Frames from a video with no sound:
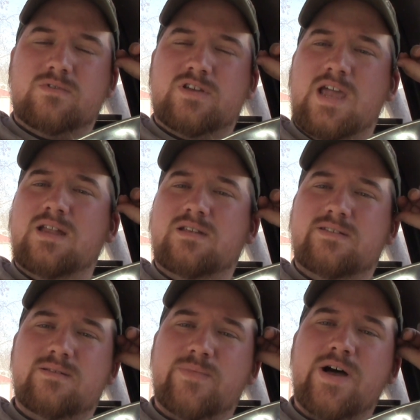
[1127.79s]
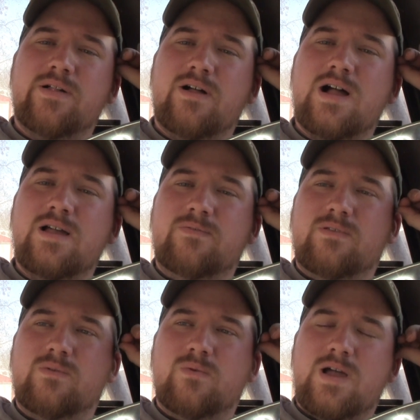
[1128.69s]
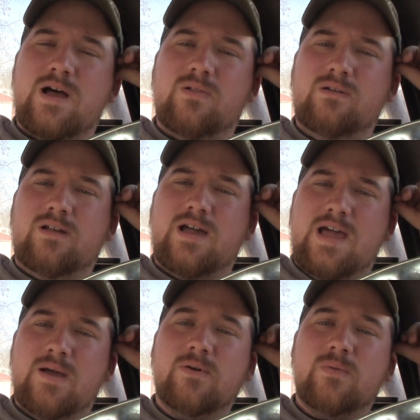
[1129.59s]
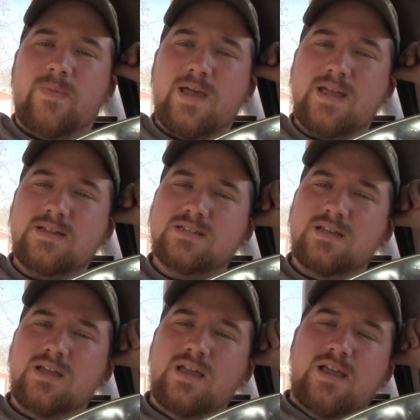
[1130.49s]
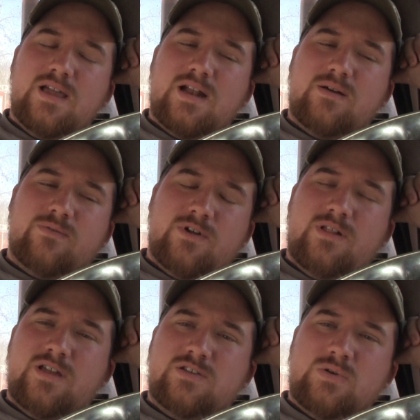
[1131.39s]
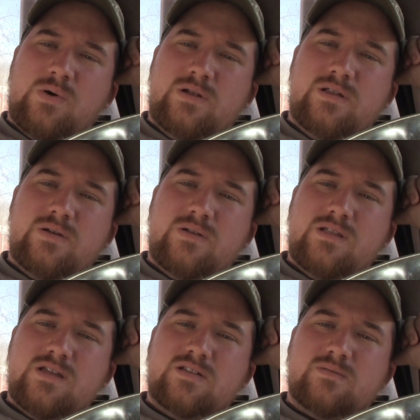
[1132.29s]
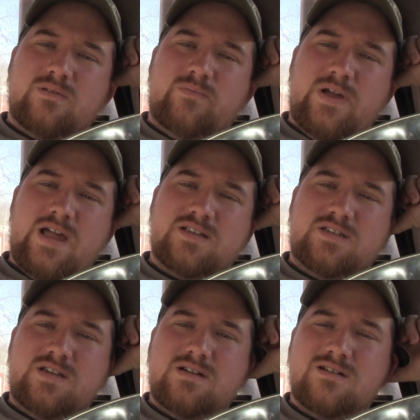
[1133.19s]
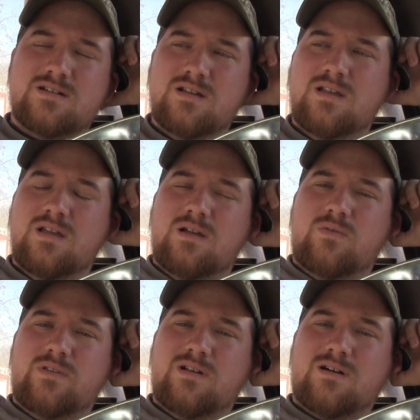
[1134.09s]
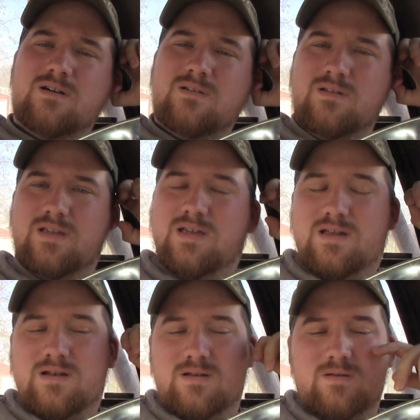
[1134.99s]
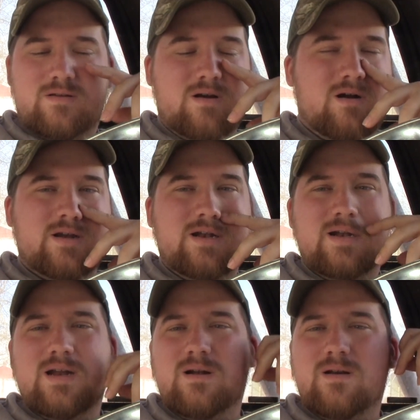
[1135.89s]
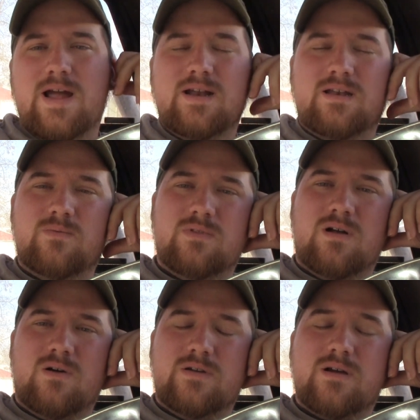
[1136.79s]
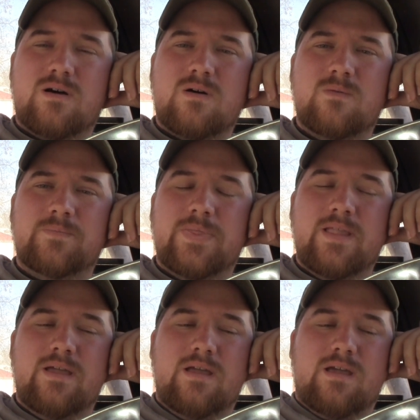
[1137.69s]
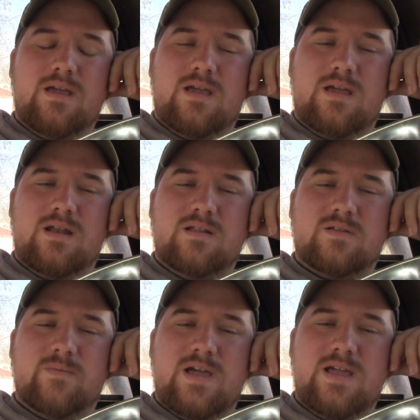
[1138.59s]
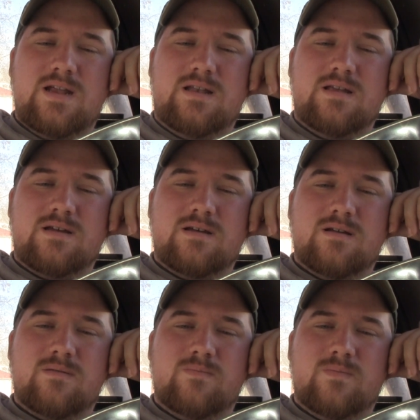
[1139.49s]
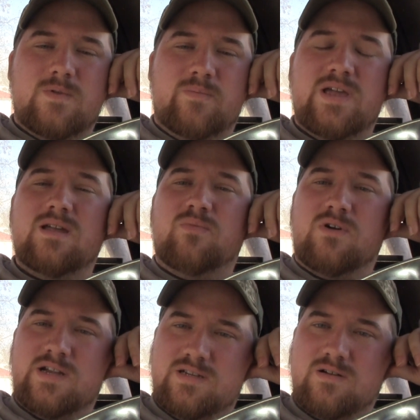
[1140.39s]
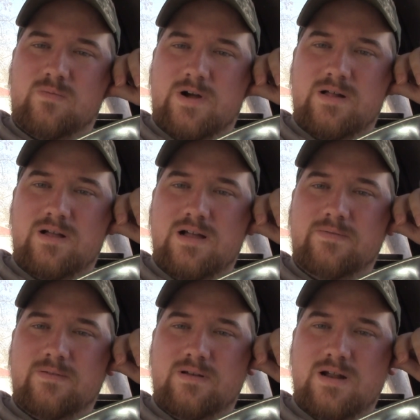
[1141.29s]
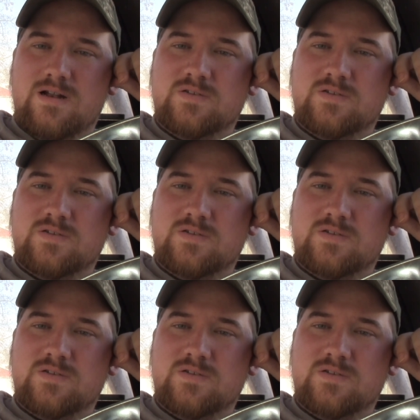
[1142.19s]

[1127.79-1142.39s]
changes in my life and the outlook I have on things. And I've really enjoyed doing this for the past year with y'all and talking and interacting with all y'all. And it's made... Uh, a big impression on my life. And I